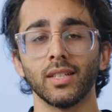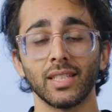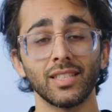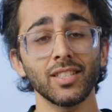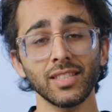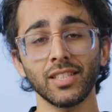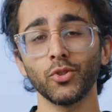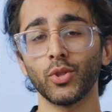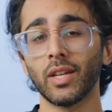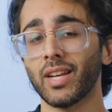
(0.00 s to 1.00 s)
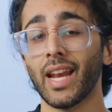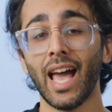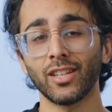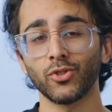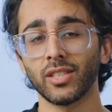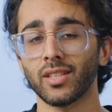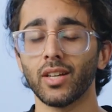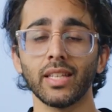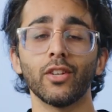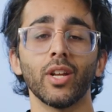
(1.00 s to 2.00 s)
This is until you give it an address
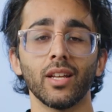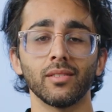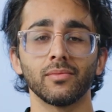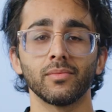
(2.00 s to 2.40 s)
on the internet.